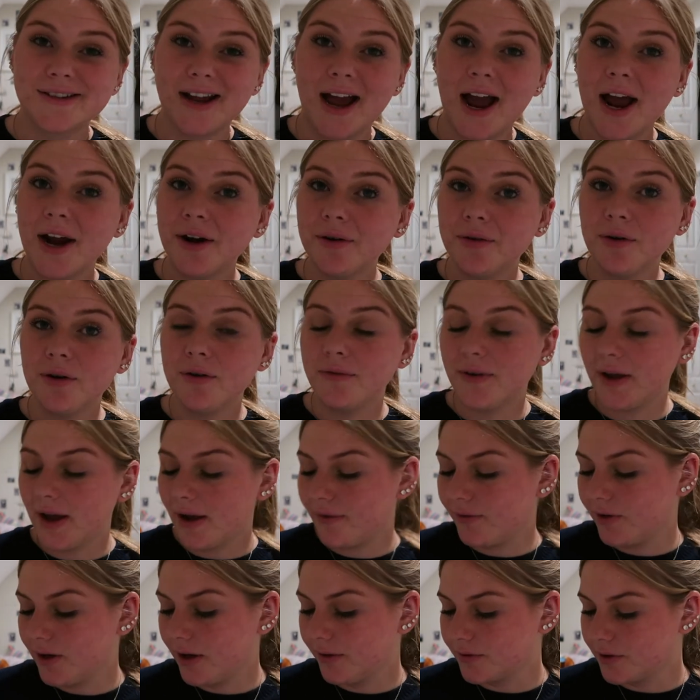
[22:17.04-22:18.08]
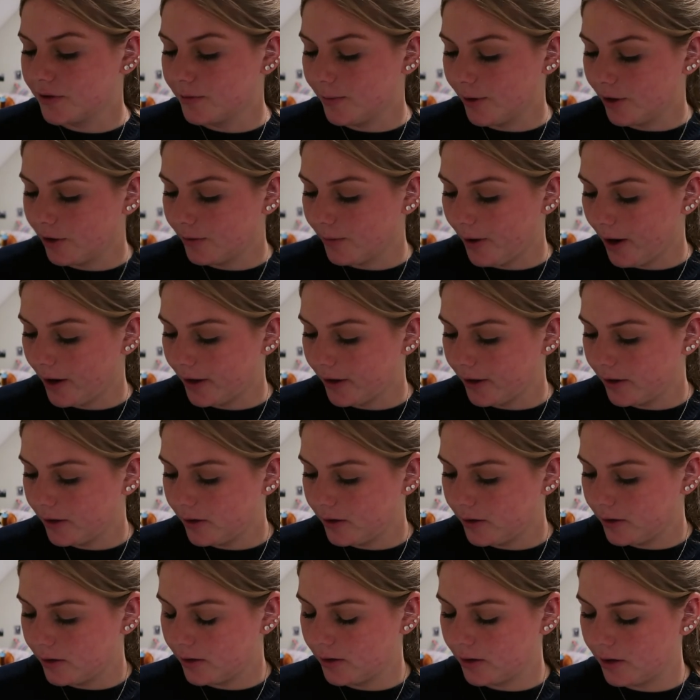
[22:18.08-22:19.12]
I don't know if I have enough to do my whole body.
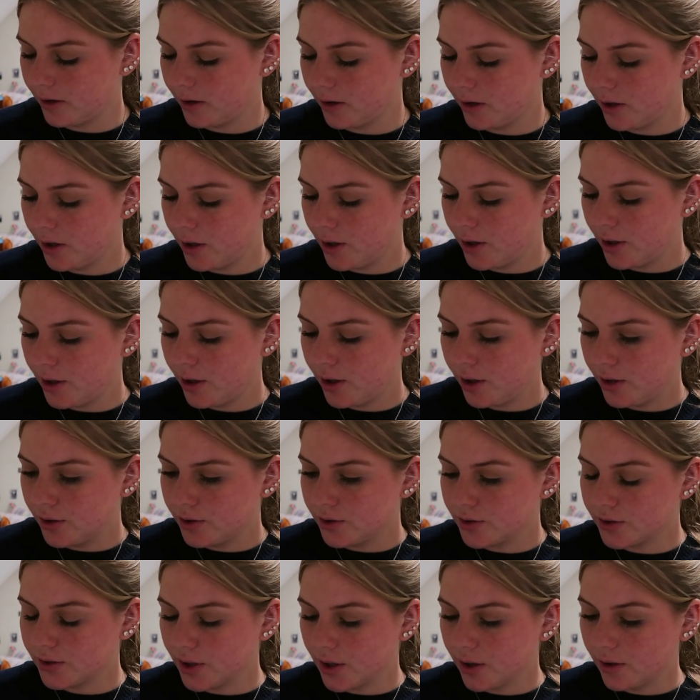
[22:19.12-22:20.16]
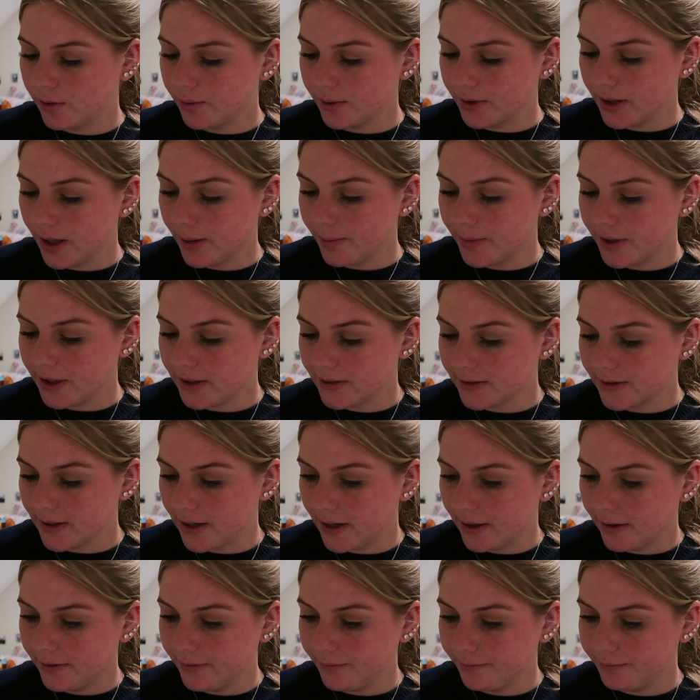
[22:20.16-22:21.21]
So with that being
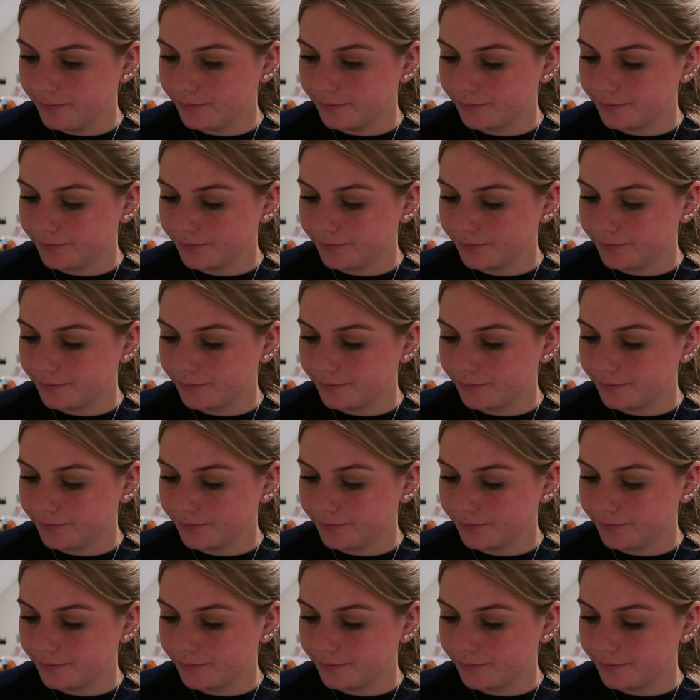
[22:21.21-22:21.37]
said,